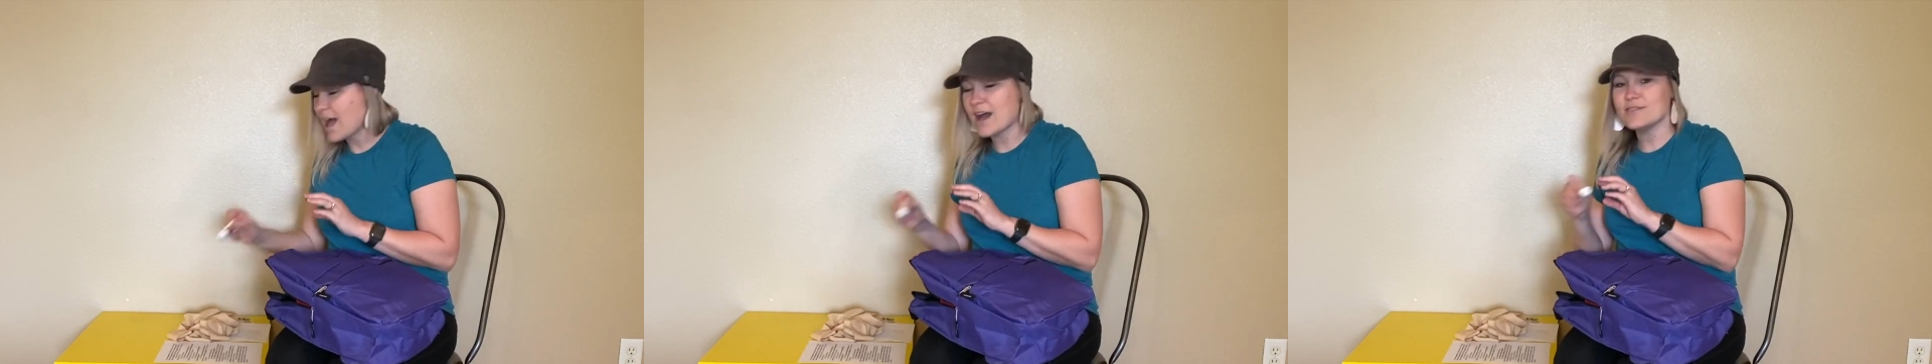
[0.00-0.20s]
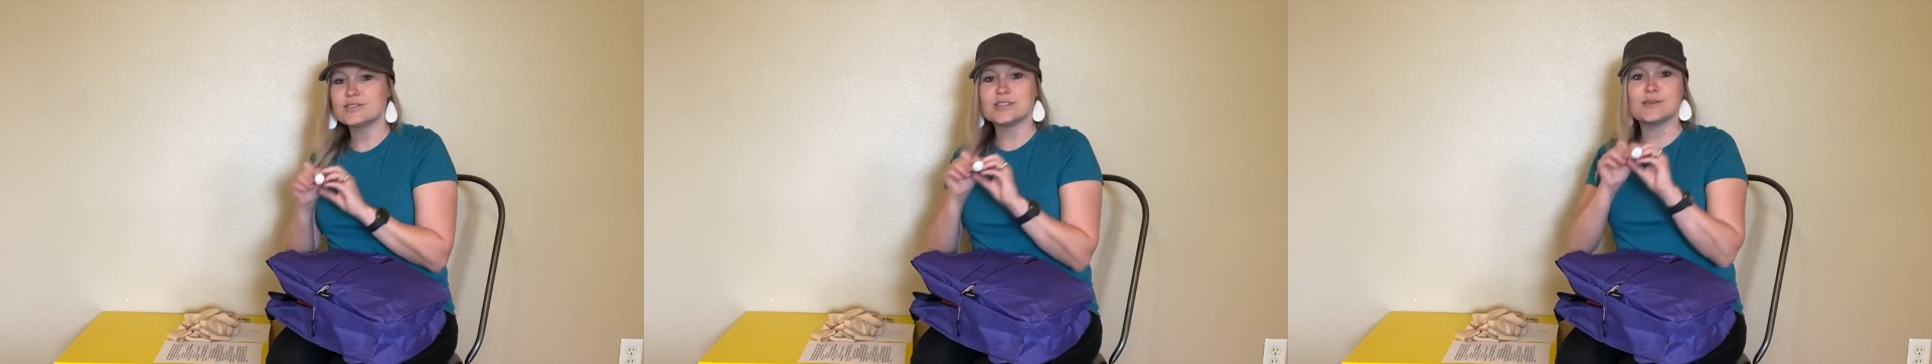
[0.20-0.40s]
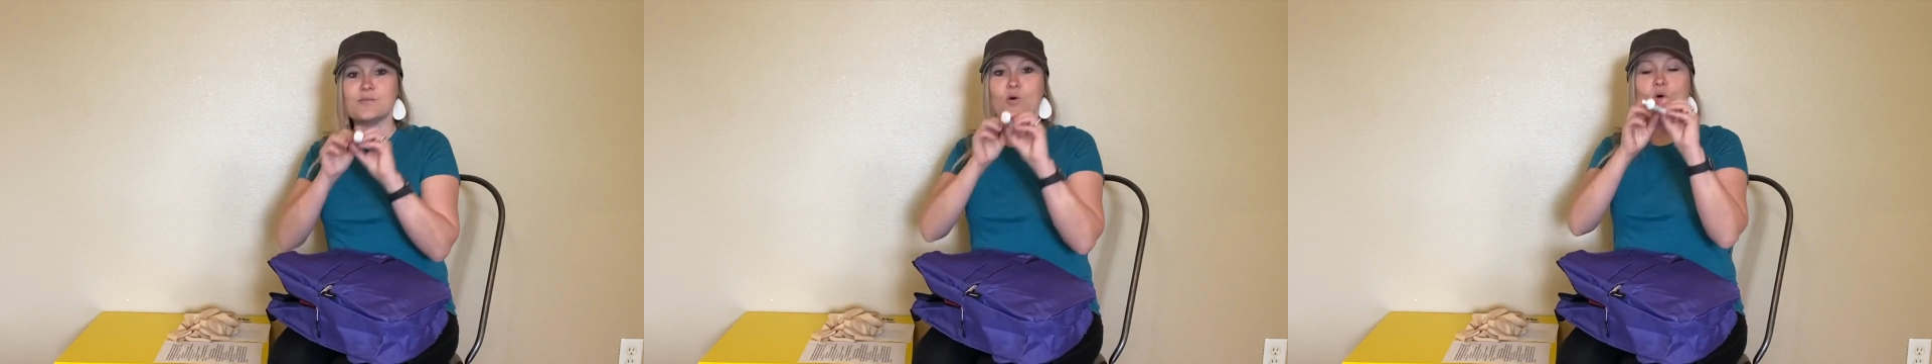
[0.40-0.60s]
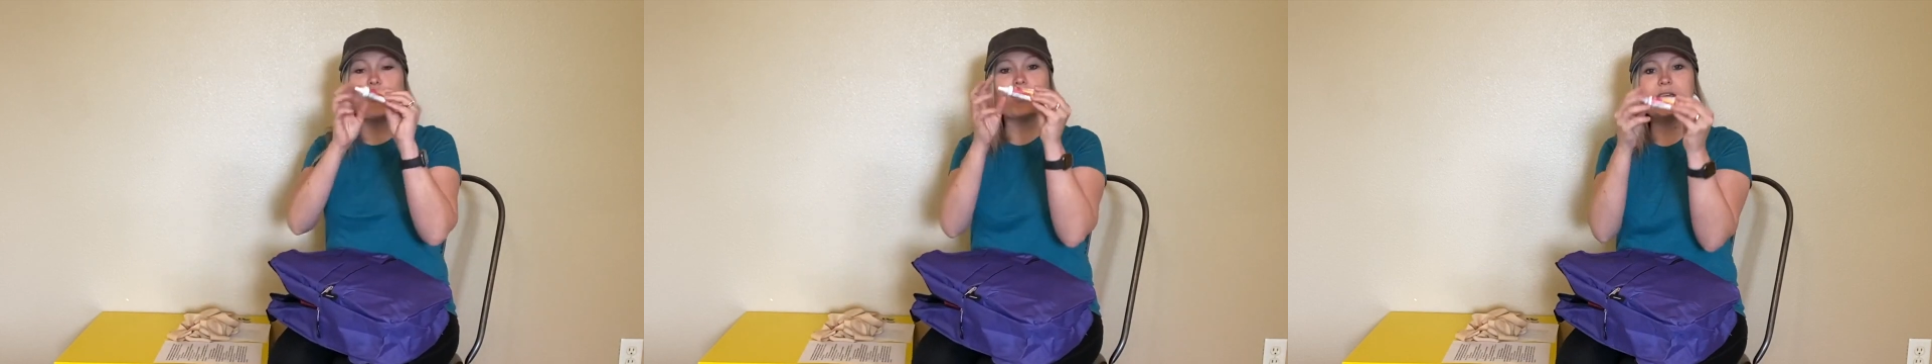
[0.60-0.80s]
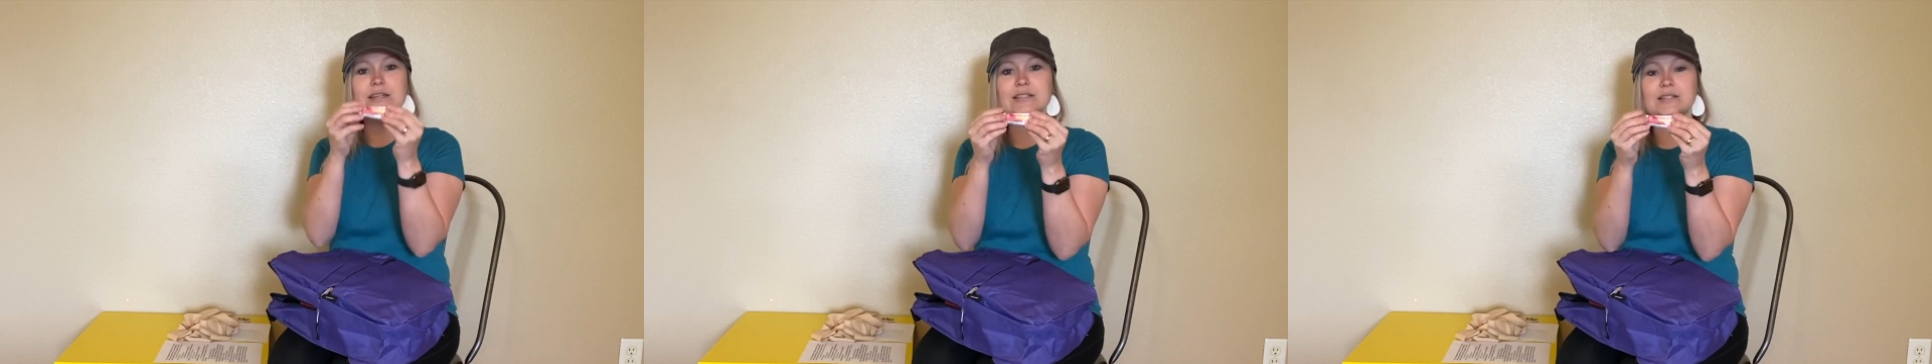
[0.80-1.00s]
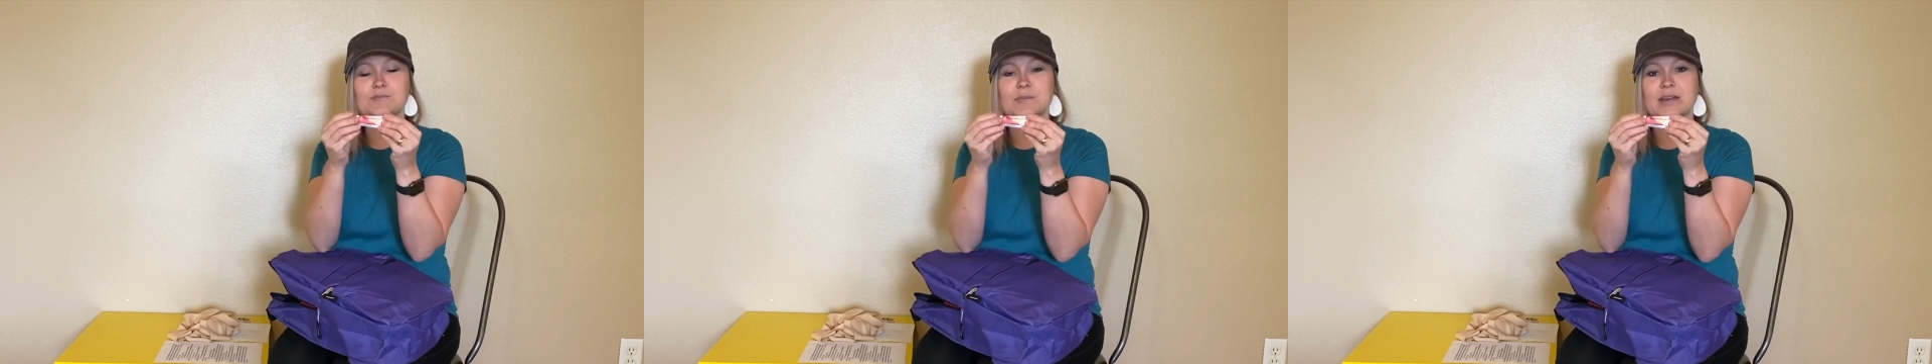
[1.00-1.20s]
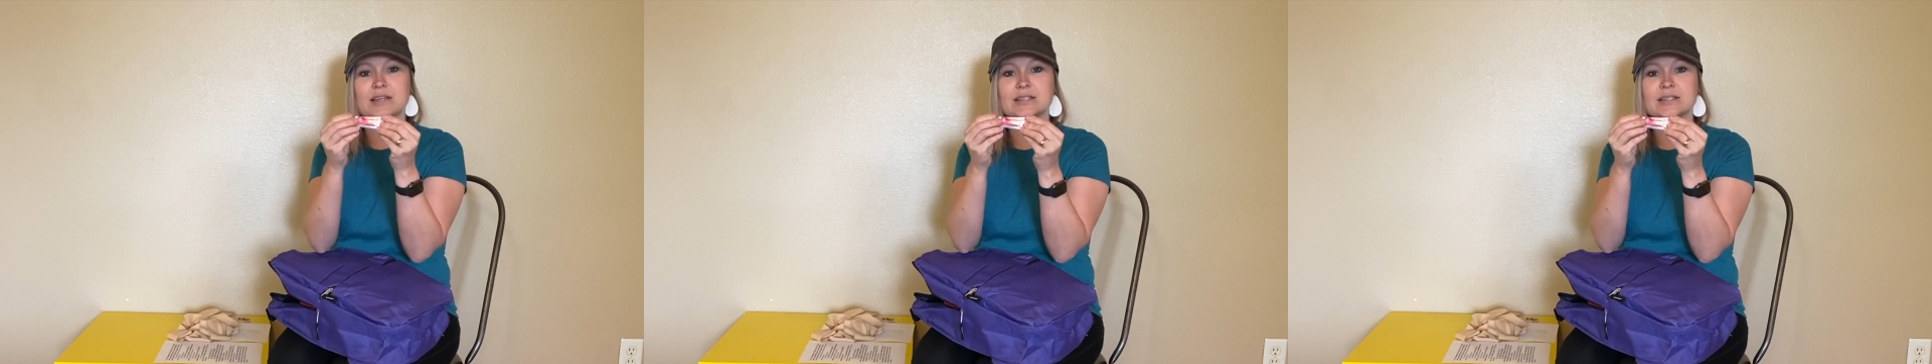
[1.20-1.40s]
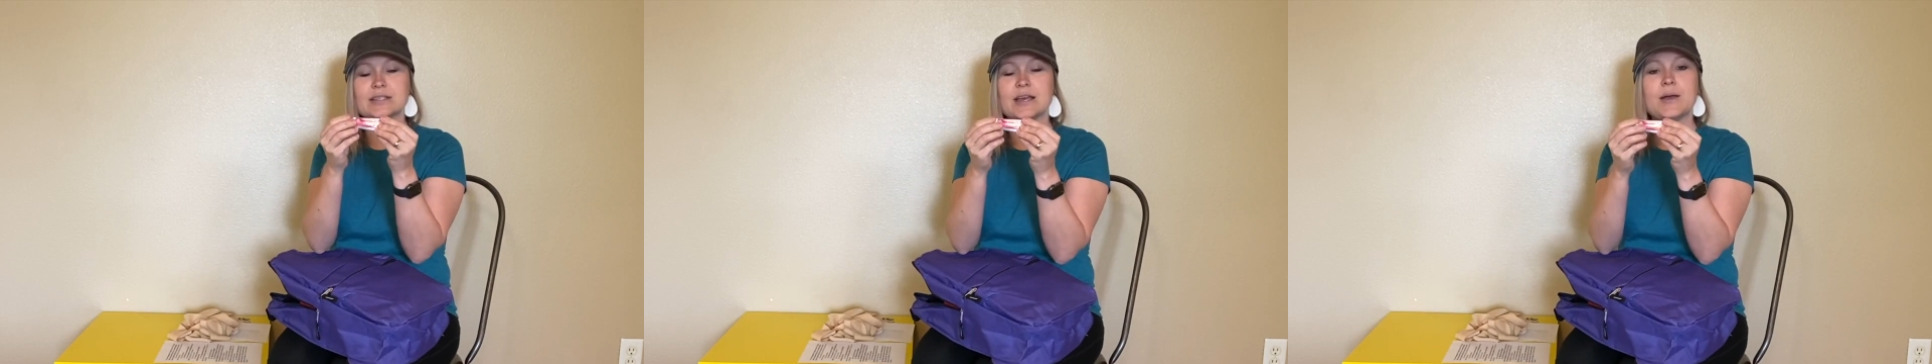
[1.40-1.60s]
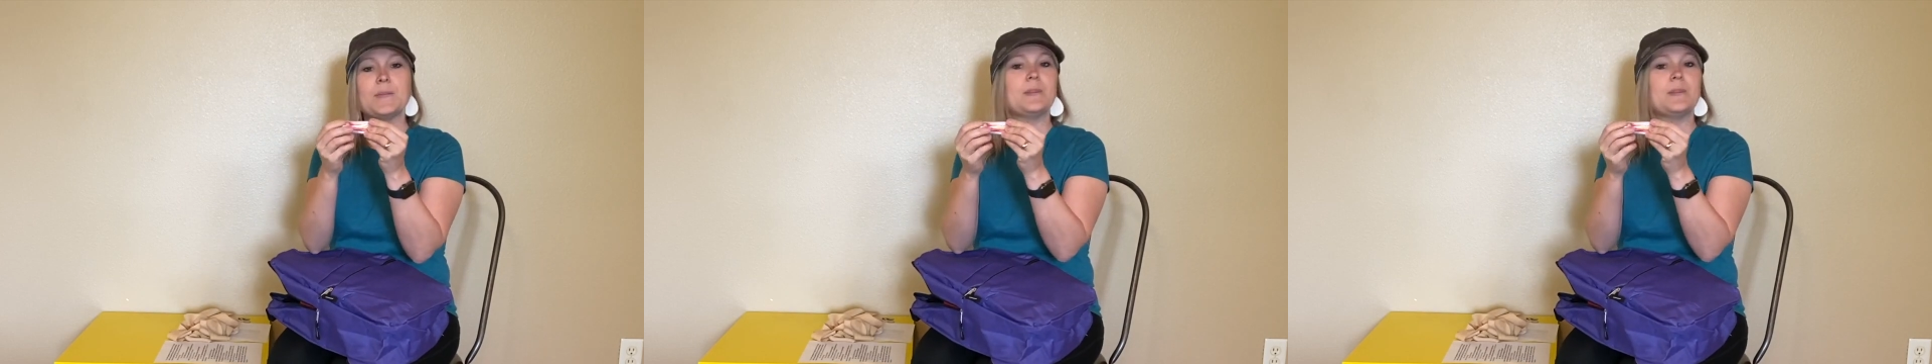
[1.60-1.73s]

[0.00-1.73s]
have some ointment.